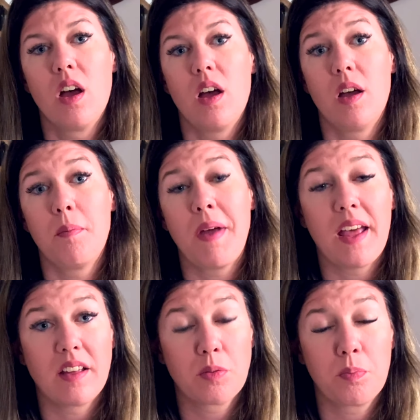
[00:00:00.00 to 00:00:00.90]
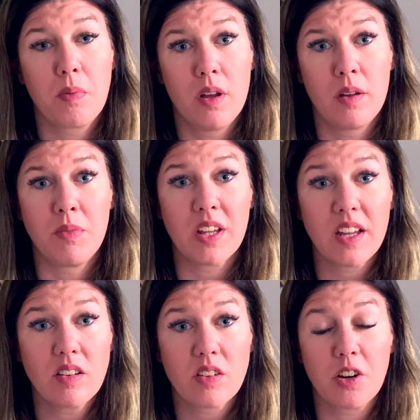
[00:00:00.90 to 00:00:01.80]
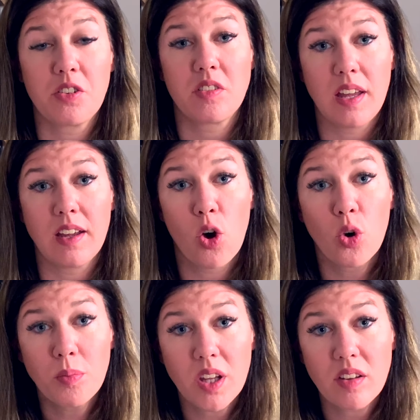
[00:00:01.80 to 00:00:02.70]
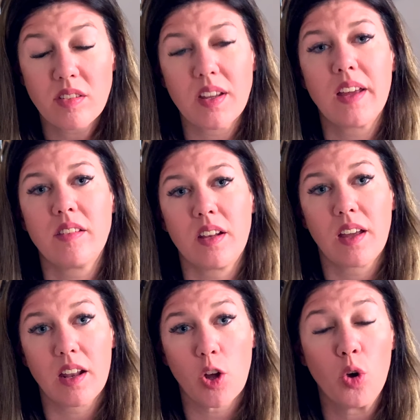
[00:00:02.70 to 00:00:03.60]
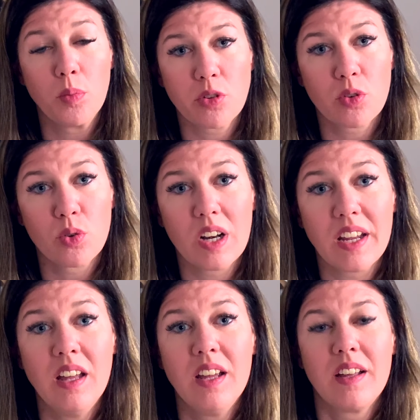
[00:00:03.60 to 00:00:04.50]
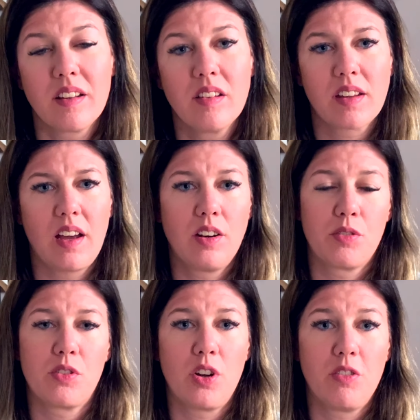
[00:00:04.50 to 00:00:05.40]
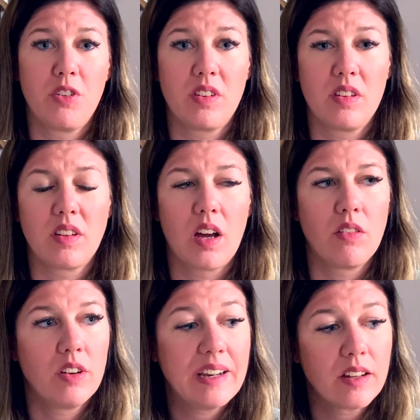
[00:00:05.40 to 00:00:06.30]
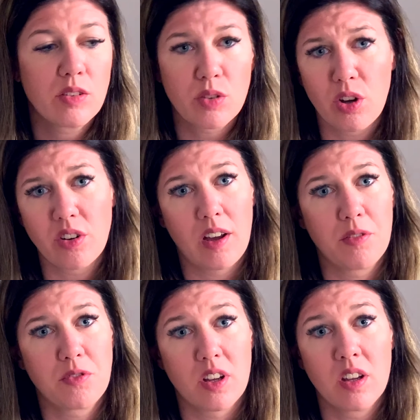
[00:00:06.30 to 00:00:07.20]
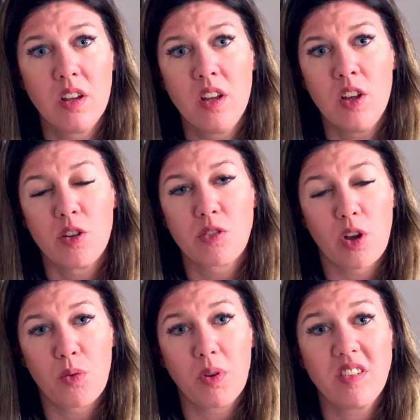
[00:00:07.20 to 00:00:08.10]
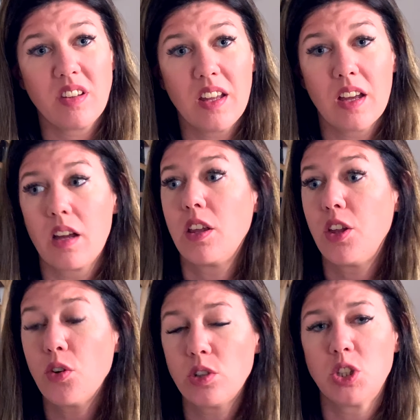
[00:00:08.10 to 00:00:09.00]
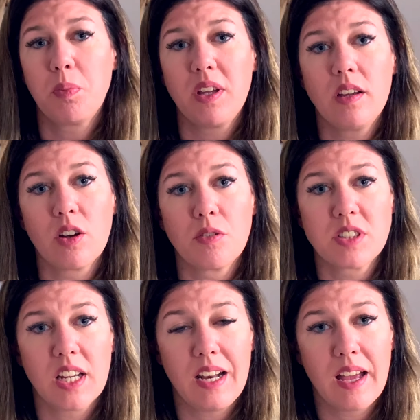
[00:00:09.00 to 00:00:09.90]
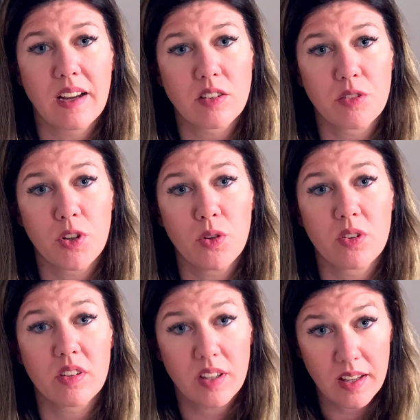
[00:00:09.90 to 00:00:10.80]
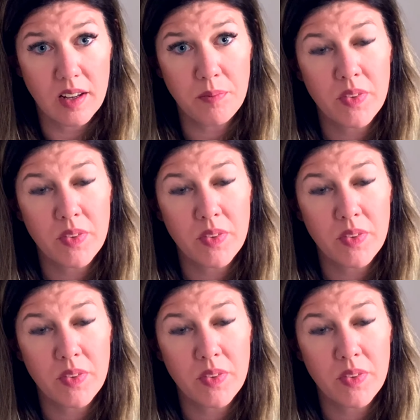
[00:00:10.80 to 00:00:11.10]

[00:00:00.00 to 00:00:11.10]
Um, and as um, the kids are staying home these days and get homeschooling, these kind of services are really sought after. So we see a huge peak of daily active users here.